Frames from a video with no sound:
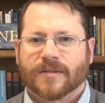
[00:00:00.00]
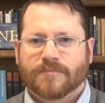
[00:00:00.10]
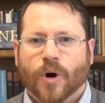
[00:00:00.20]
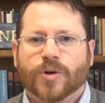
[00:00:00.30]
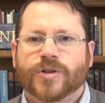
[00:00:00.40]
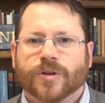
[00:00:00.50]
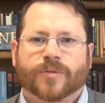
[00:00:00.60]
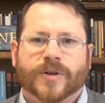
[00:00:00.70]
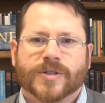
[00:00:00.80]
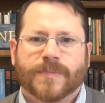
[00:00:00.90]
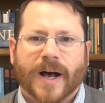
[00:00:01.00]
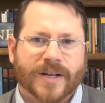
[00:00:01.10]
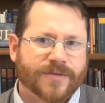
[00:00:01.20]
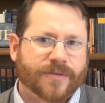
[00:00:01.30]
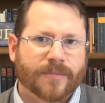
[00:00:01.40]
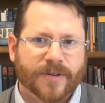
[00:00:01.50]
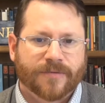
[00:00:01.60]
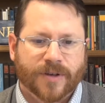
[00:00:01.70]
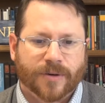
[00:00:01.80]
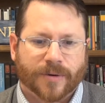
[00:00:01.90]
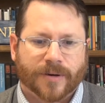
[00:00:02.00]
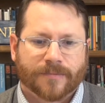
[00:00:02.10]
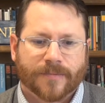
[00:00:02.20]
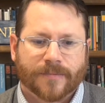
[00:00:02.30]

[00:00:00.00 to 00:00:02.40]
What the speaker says: emotional response from the viewer.